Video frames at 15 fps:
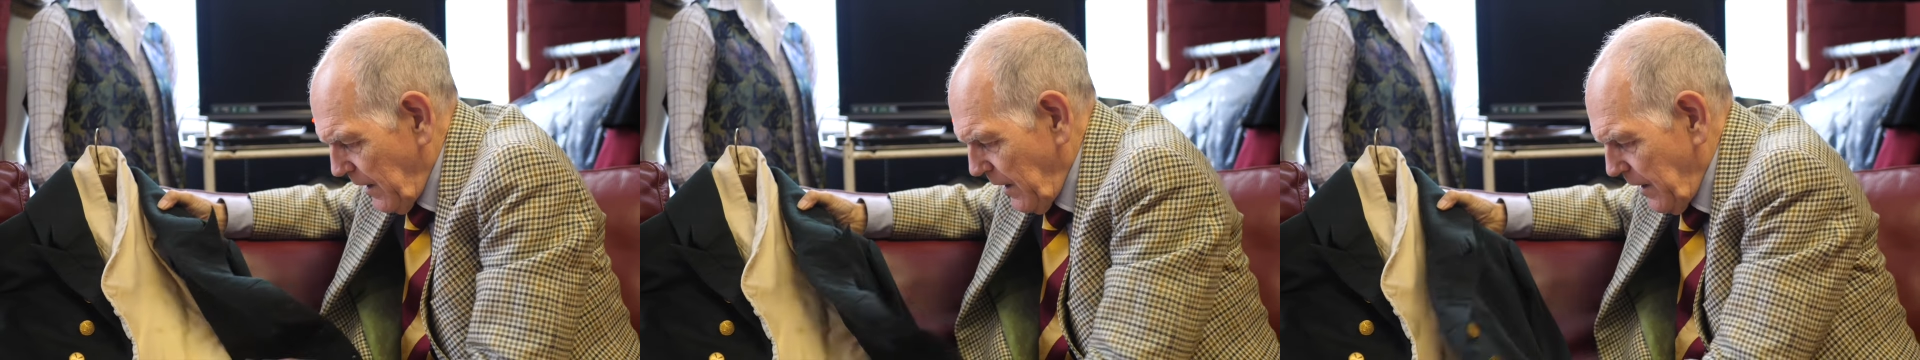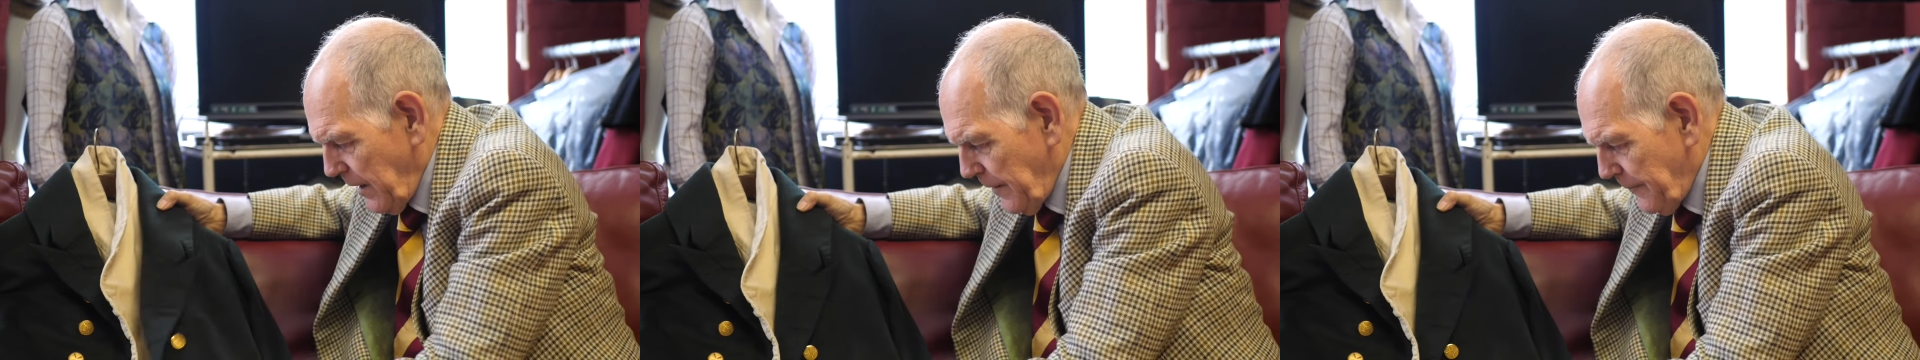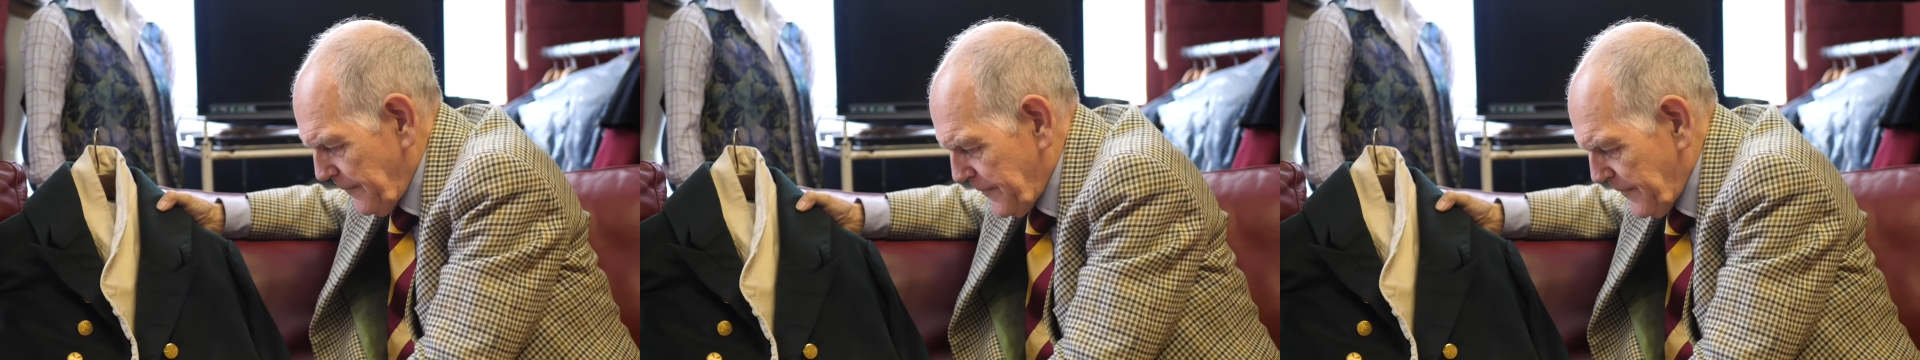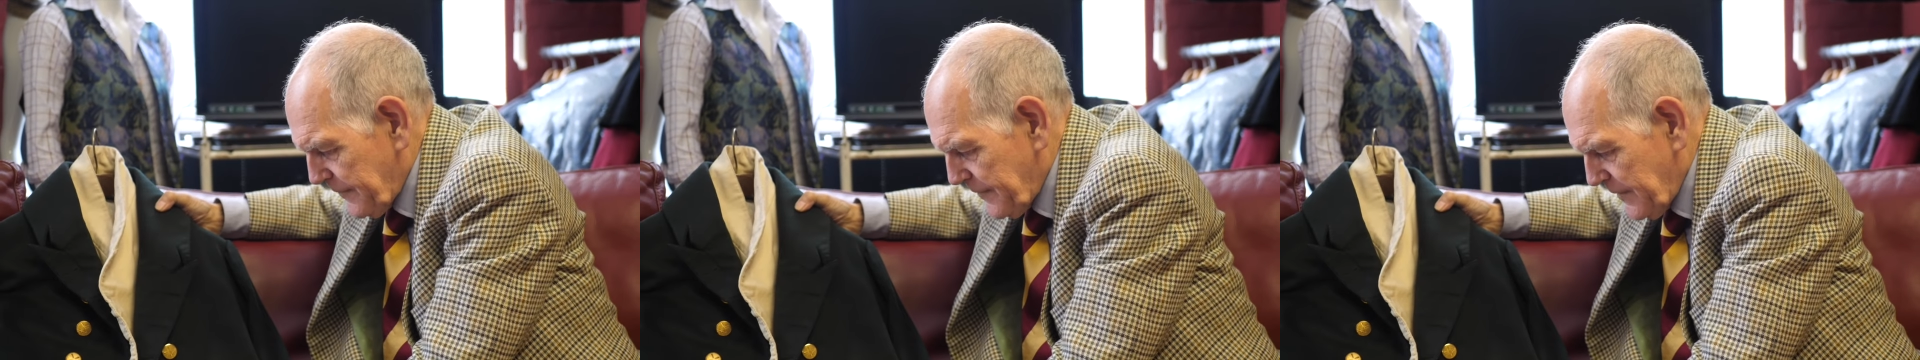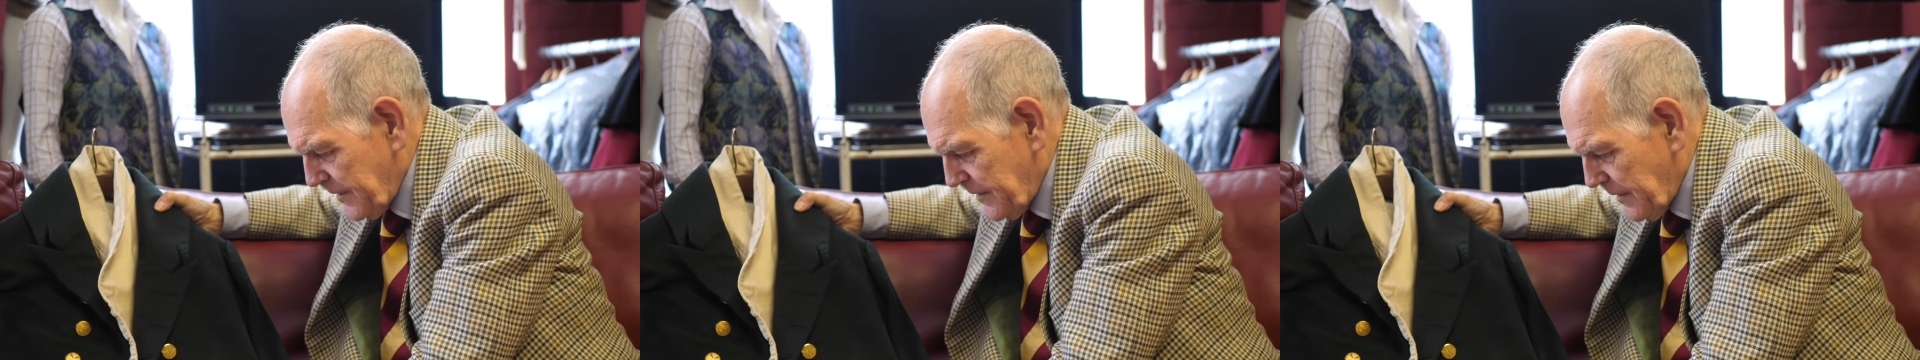
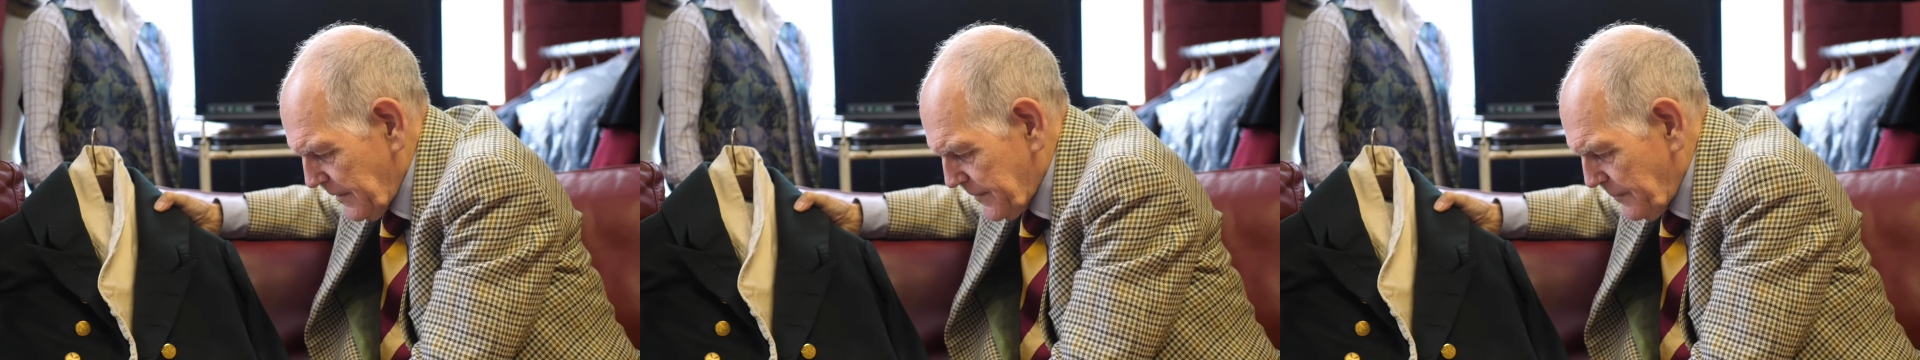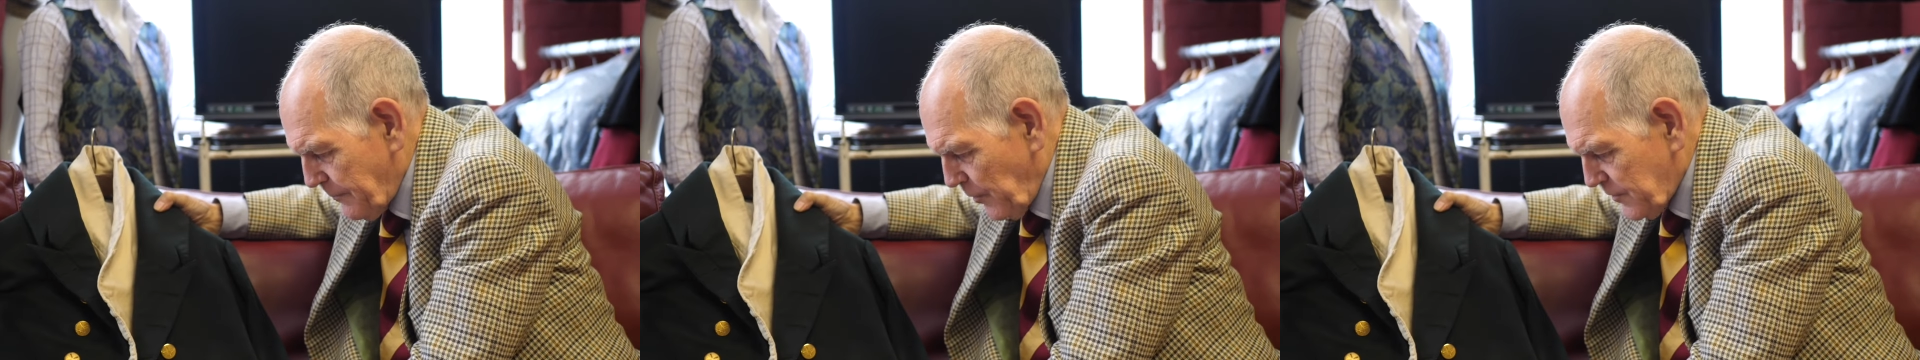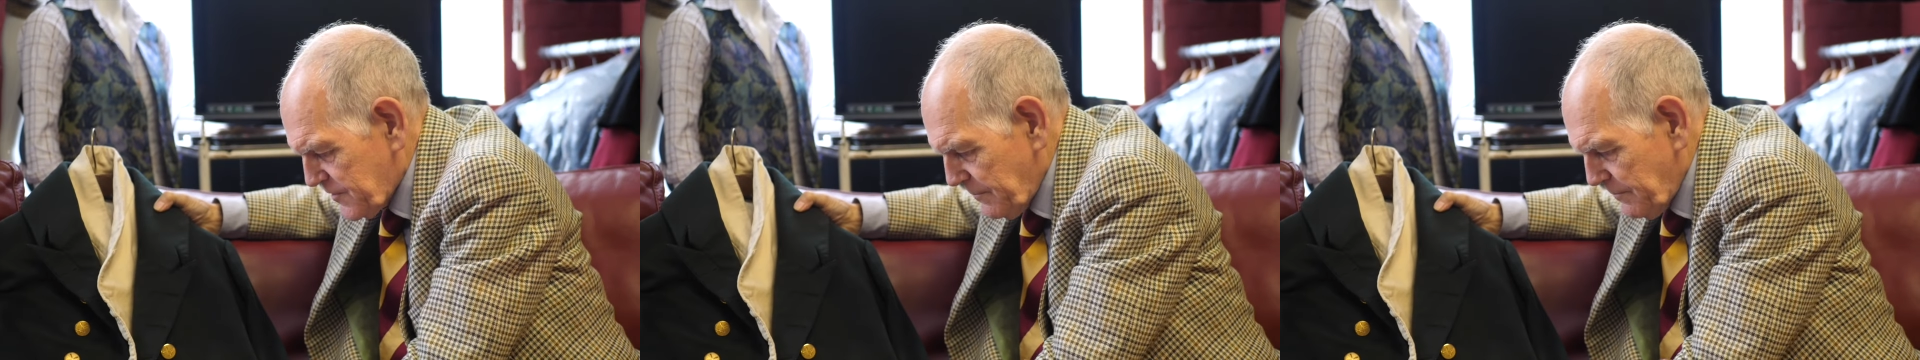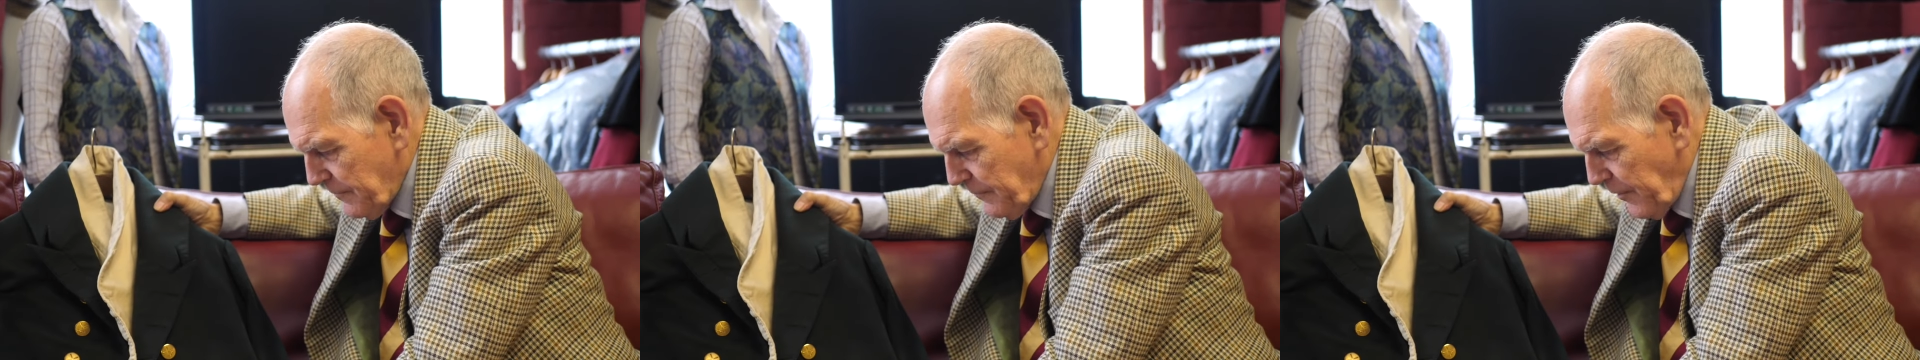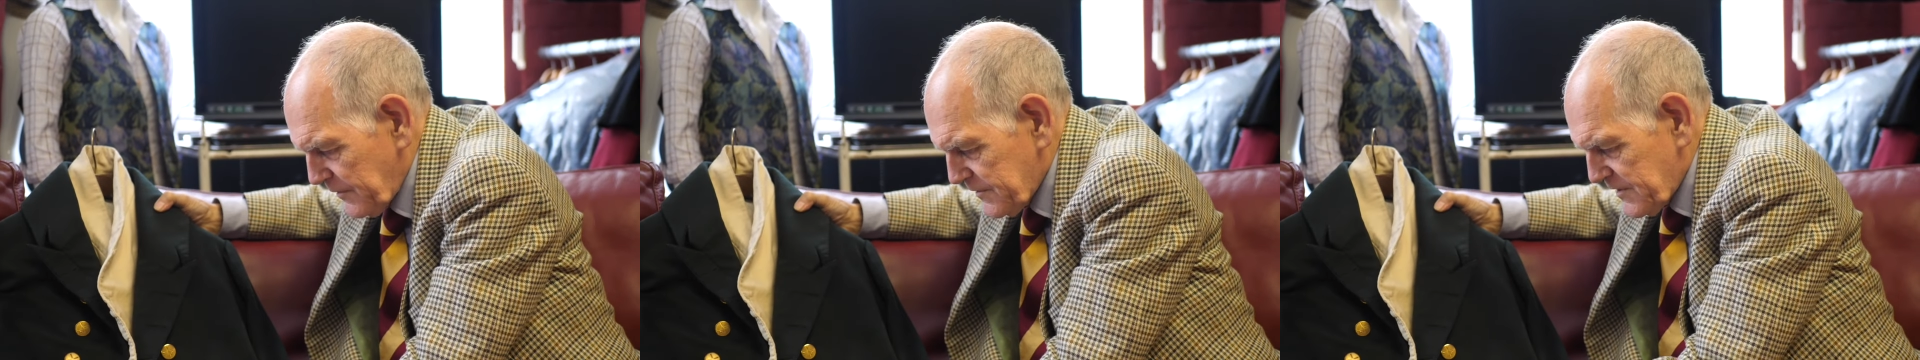The bottom
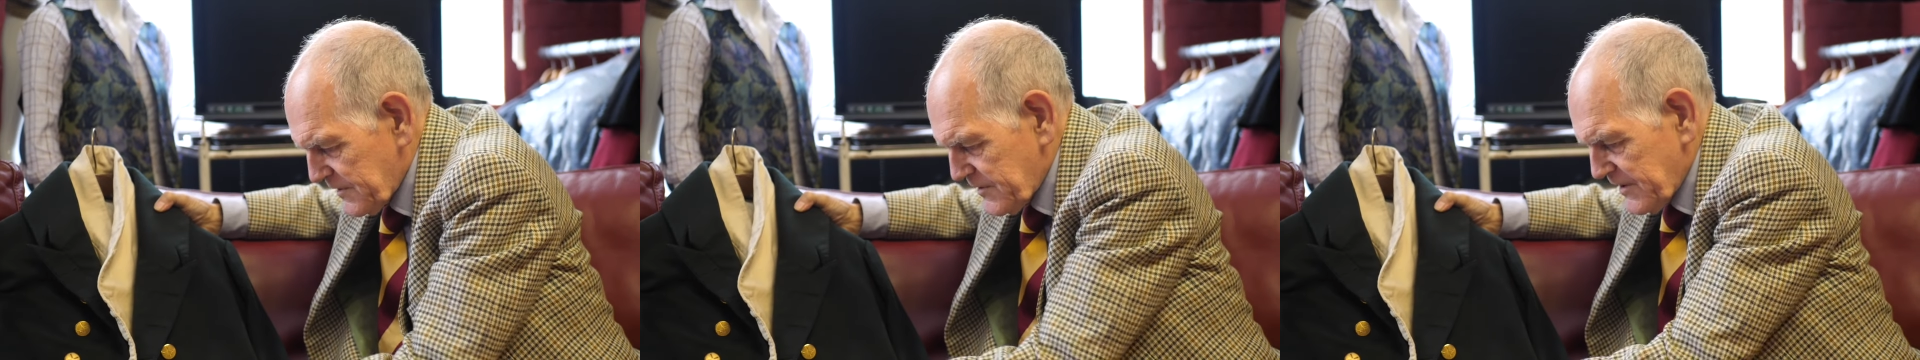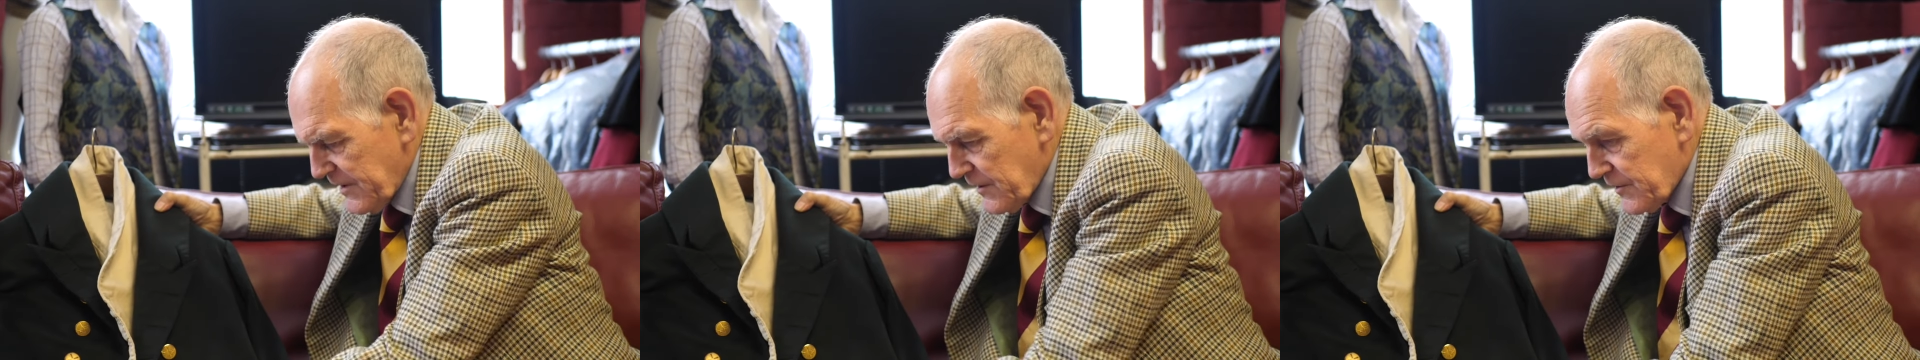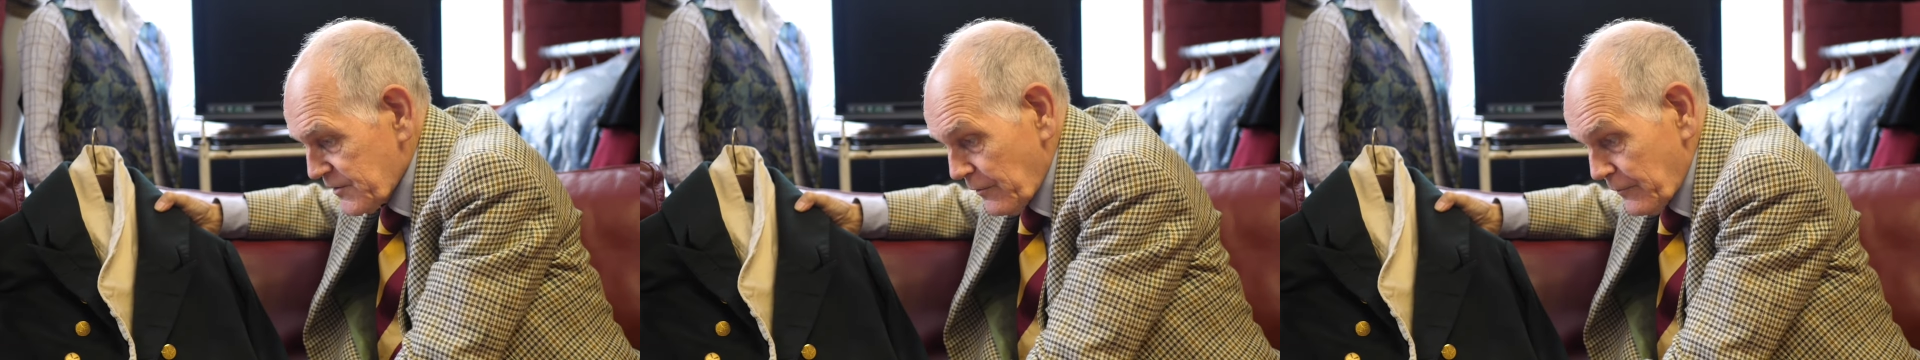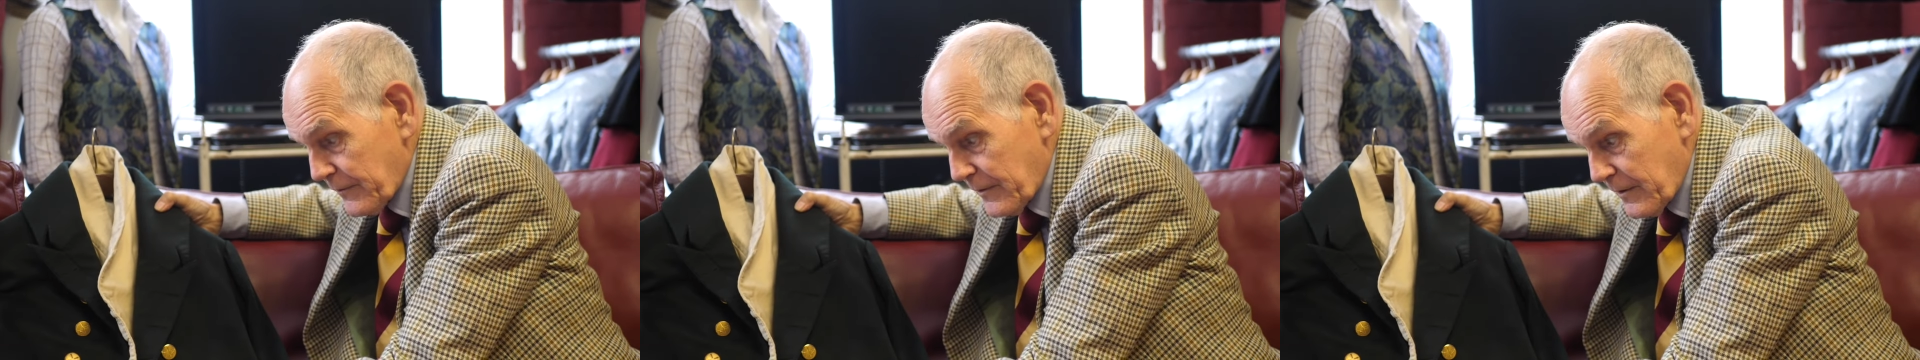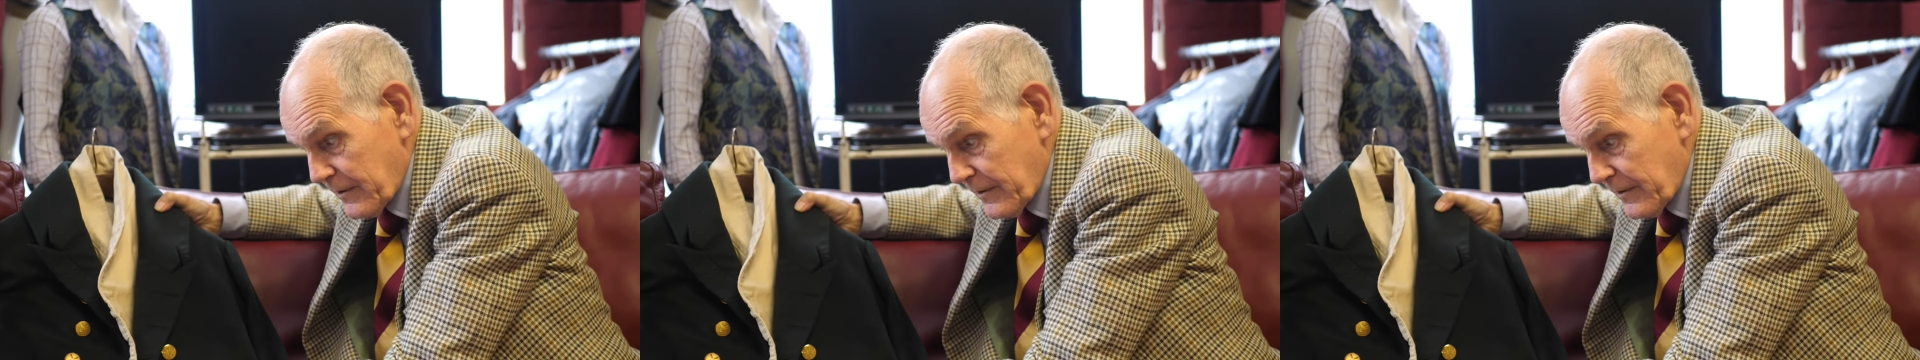buttons are sealed, so